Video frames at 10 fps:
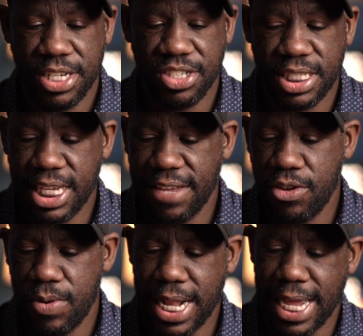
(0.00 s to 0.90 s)
just to give
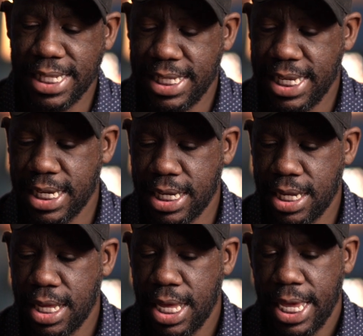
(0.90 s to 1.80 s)
you an
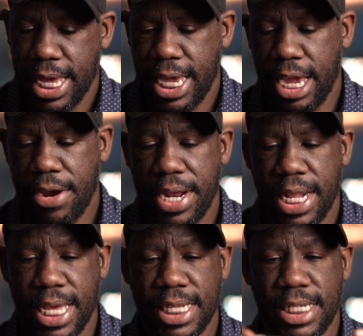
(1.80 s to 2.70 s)
idea, here it
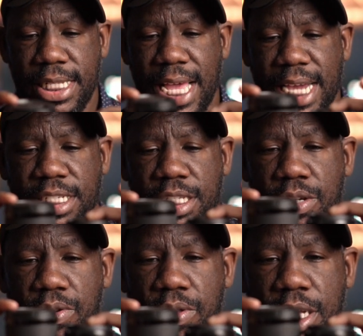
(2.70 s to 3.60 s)
is next
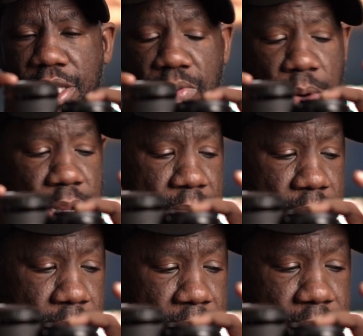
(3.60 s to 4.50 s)
to the
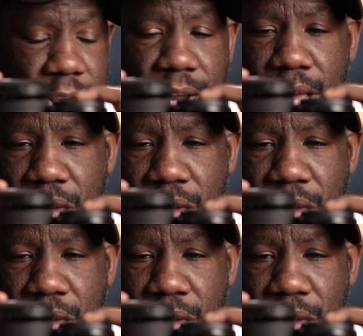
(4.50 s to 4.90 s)
20mm